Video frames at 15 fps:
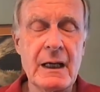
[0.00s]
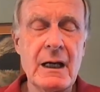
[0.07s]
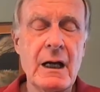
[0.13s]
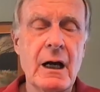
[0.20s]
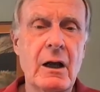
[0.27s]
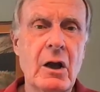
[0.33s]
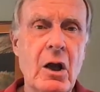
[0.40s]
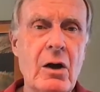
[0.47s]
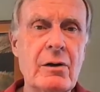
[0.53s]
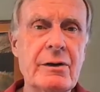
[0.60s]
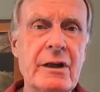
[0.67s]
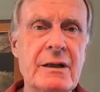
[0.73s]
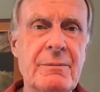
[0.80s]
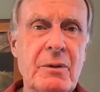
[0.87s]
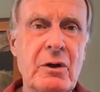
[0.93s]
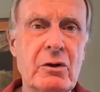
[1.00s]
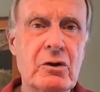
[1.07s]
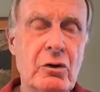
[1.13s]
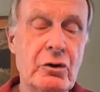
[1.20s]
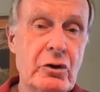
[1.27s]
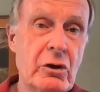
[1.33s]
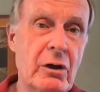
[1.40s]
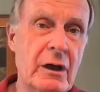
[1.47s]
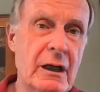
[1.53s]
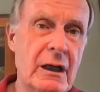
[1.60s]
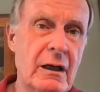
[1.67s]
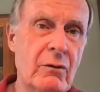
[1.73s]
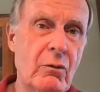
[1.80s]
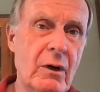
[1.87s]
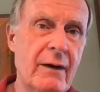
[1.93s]
Along the spiritual
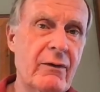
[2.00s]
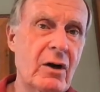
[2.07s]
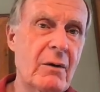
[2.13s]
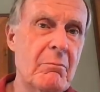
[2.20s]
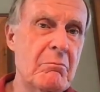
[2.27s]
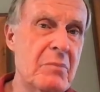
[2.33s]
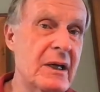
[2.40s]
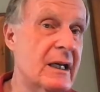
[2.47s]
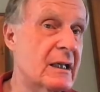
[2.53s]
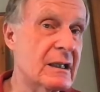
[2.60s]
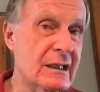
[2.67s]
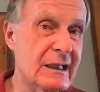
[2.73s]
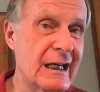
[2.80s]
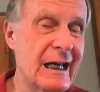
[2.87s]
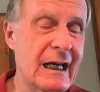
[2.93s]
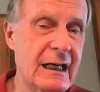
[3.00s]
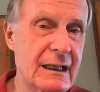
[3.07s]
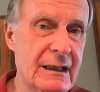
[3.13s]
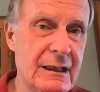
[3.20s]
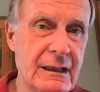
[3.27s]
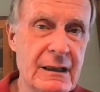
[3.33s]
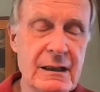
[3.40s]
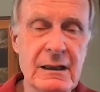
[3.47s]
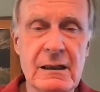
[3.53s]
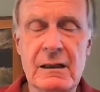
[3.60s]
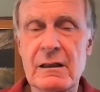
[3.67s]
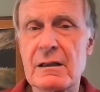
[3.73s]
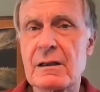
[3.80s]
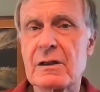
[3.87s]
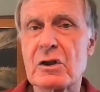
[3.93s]
journey, one of our biggest tasks
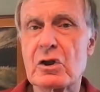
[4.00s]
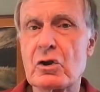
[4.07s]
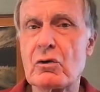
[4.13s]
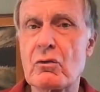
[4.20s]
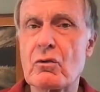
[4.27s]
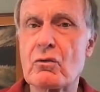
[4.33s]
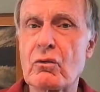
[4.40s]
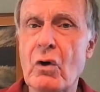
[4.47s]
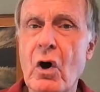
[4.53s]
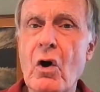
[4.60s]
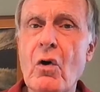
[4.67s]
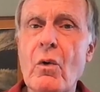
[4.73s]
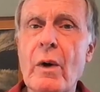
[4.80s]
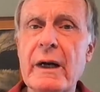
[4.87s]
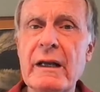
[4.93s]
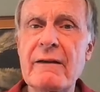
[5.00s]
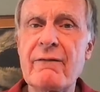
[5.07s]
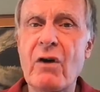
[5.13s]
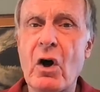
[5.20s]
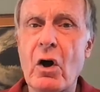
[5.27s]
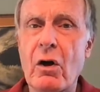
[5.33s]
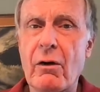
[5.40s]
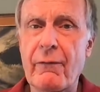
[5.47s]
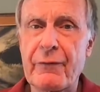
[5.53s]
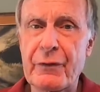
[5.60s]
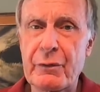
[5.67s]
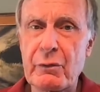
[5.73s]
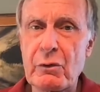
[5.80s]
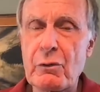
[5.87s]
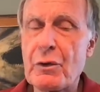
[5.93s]
is to grow and evolve
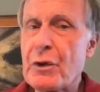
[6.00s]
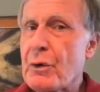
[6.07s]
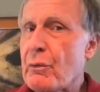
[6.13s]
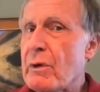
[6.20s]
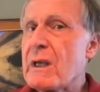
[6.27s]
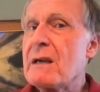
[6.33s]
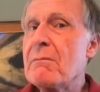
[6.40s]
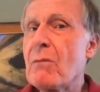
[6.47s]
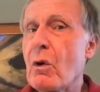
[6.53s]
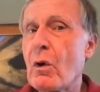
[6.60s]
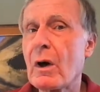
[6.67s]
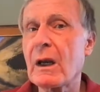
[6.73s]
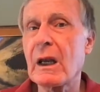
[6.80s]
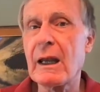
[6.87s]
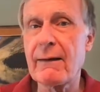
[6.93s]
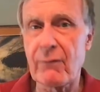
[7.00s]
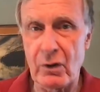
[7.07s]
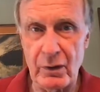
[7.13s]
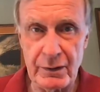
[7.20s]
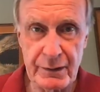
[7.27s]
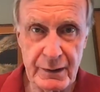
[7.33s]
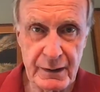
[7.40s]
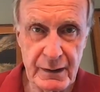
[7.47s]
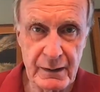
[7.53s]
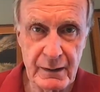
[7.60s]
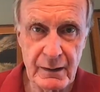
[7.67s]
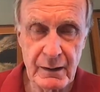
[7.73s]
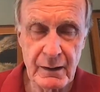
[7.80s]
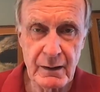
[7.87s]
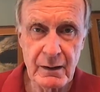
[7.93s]
through 3 more levels
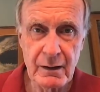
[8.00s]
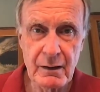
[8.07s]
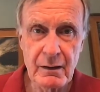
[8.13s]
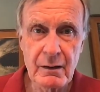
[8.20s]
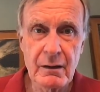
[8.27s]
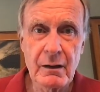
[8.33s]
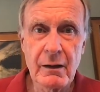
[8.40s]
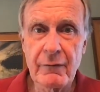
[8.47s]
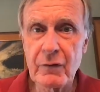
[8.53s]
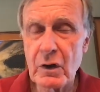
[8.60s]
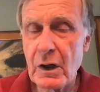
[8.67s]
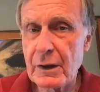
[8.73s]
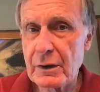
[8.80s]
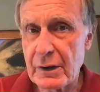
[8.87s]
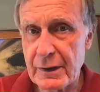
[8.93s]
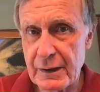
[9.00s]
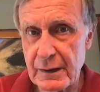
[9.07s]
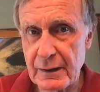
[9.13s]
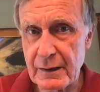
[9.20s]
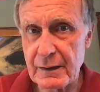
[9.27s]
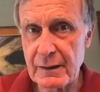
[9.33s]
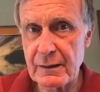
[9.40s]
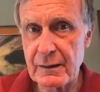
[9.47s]
of consciousness.